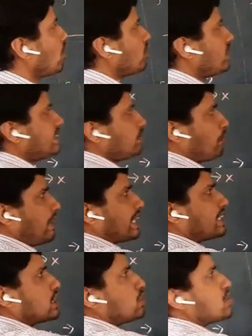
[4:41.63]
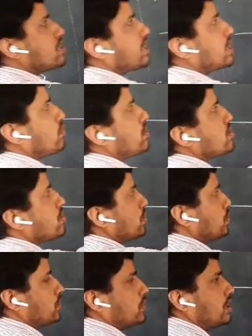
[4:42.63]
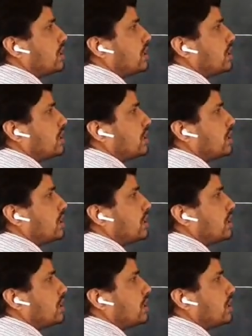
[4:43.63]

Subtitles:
Now these magnitudes are given to you.